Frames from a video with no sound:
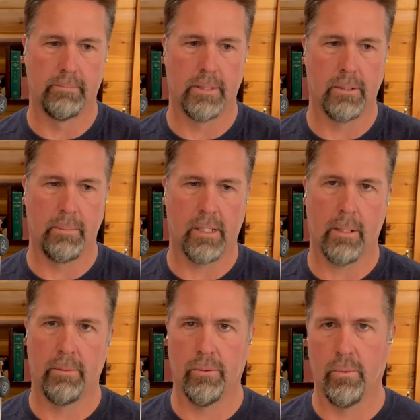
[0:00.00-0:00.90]
be
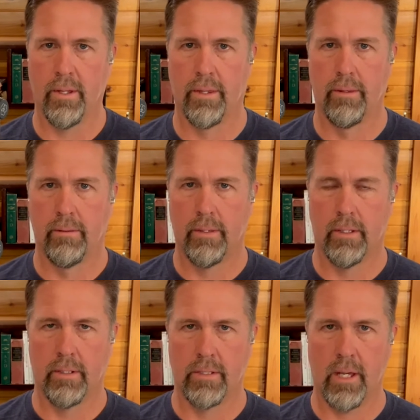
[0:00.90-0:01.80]
coupled with
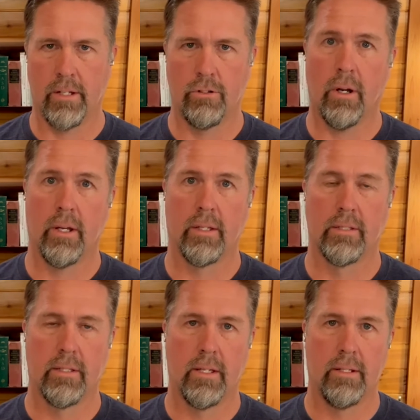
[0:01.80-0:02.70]
the design
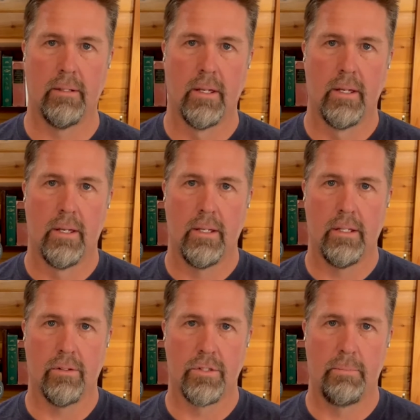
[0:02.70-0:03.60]
drawings. And
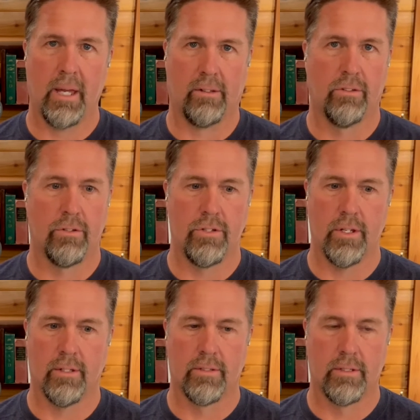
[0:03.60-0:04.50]
specs are
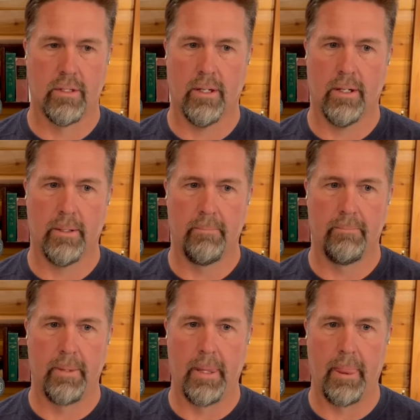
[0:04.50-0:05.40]
just
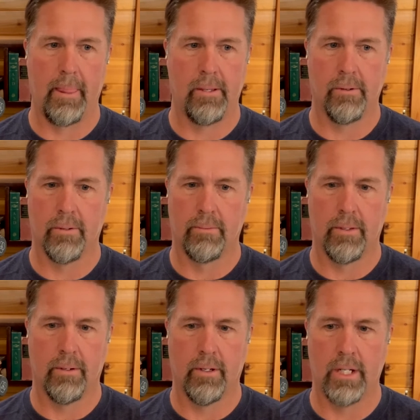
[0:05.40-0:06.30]

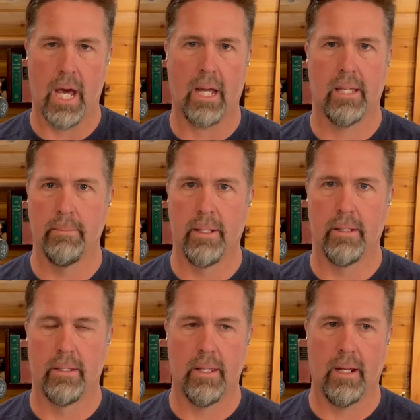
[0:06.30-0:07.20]
they're a document
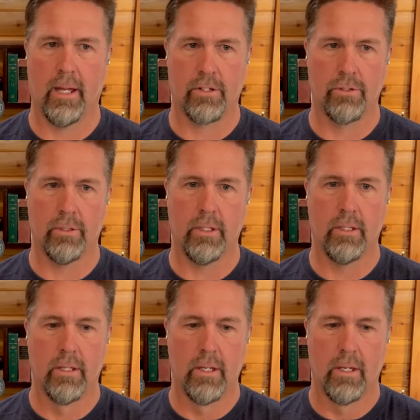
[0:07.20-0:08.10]
that actually
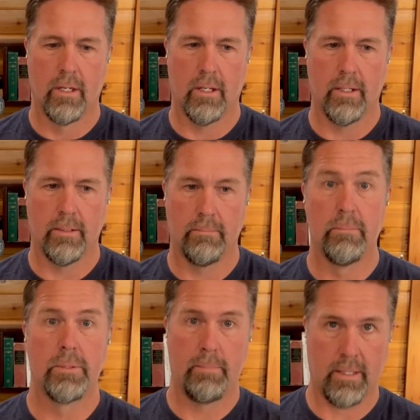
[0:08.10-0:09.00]

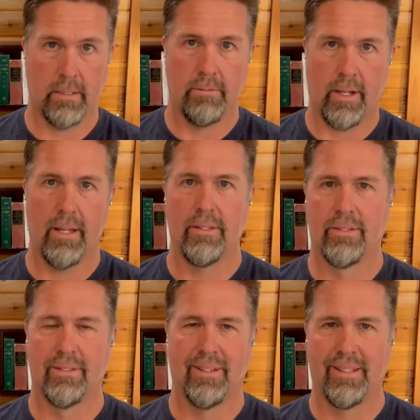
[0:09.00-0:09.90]

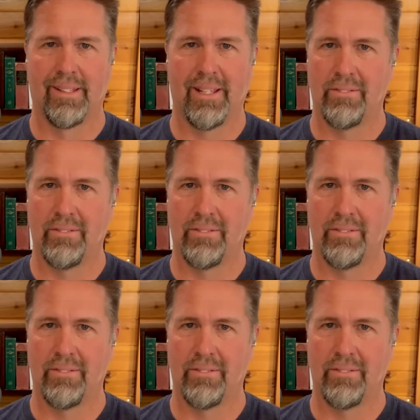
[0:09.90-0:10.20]
specifies, it gives the